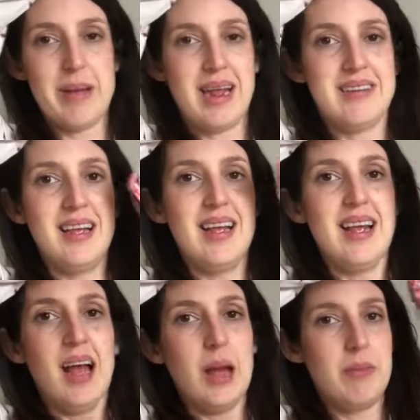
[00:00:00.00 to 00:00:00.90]
I made.
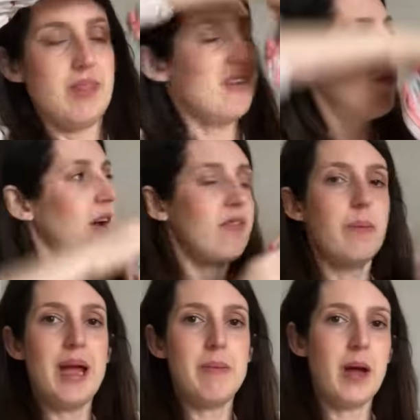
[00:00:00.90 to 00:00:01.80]
Um, this
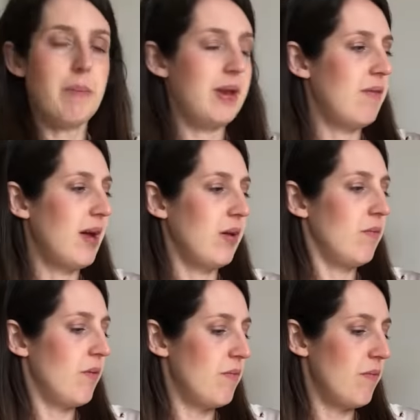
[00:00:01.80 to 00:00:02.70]
Rifle Paper Company
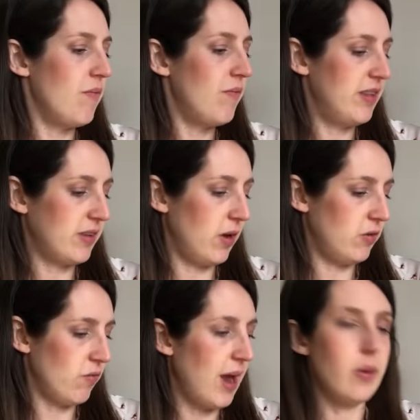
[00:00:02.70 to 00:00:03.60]
um,
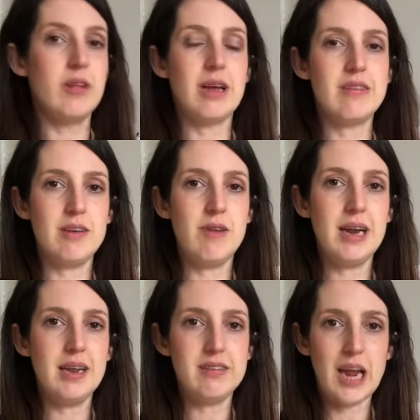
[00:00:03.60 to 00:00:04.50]
viscose or rayon is actually
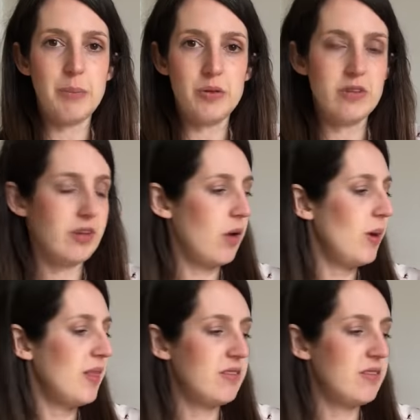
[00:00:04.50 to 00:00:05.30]
really stable to sew with.